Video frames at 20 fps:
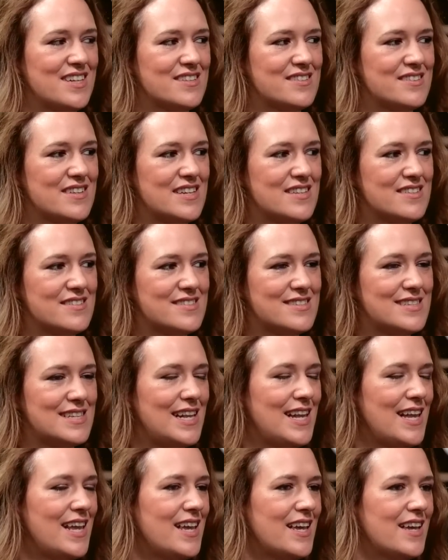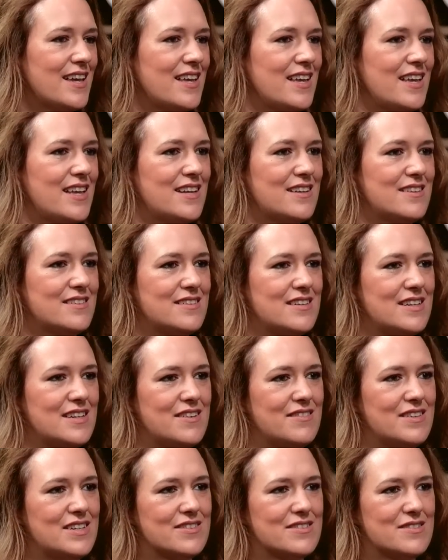It's slick, it
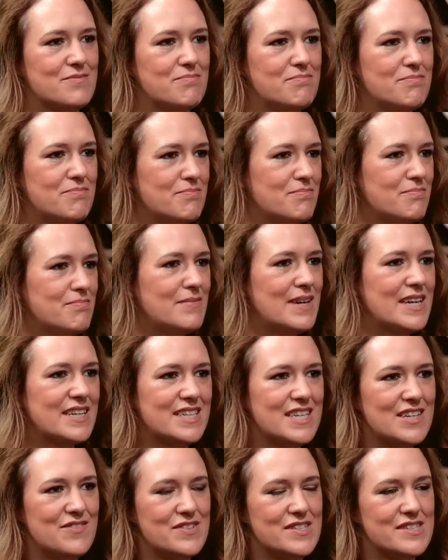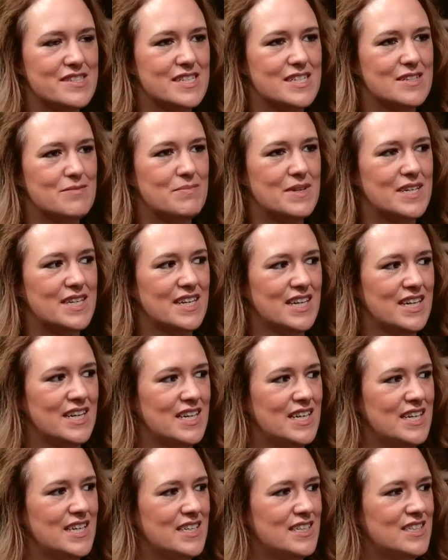looks magnificent, but
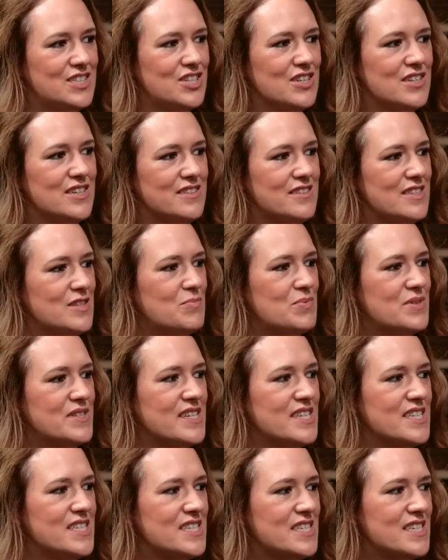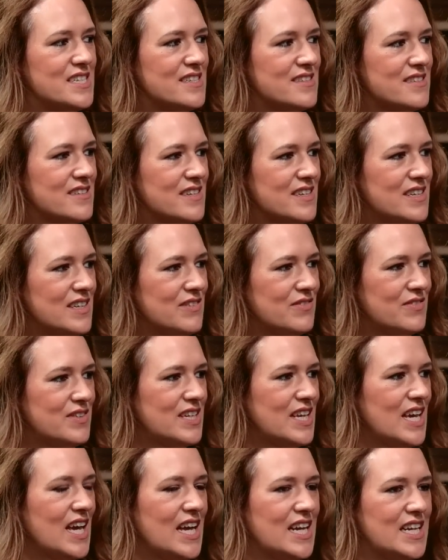Charles is presented as a kind of
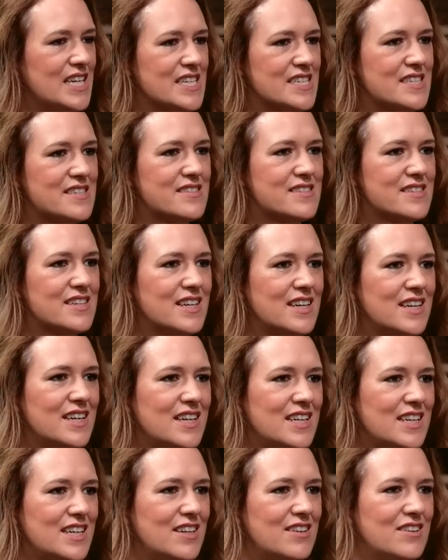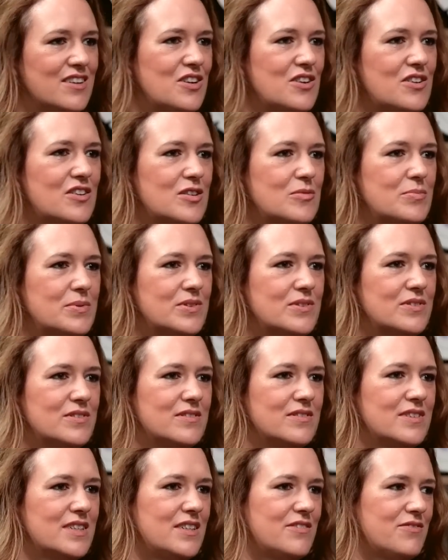callous, you know,
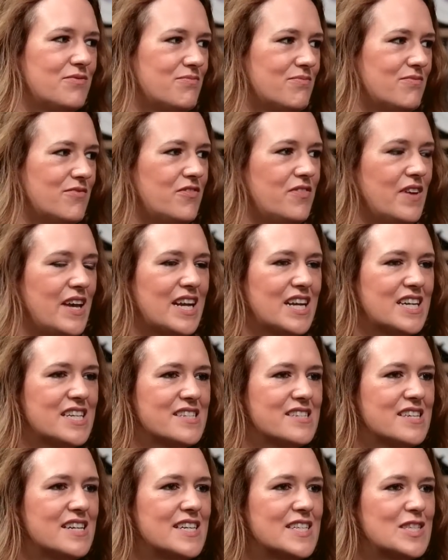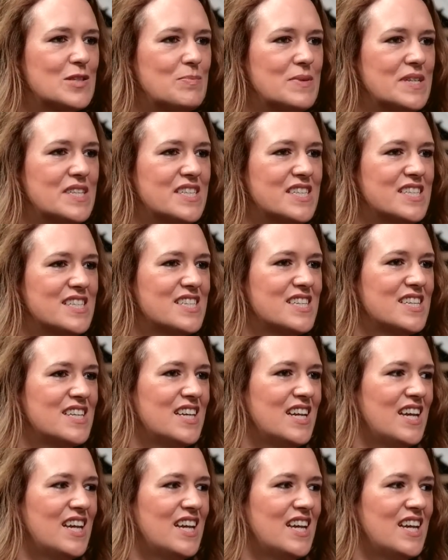horrible, kind of feckless husband.